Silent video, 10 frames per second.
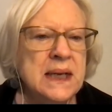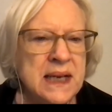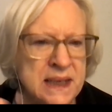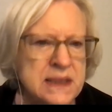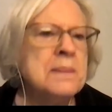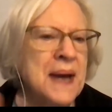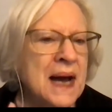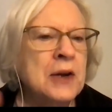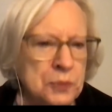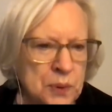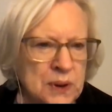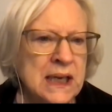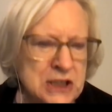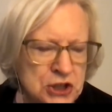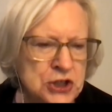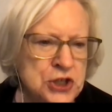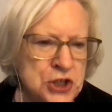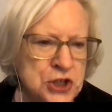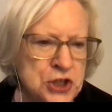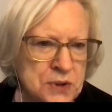is about a
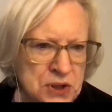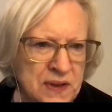relationship to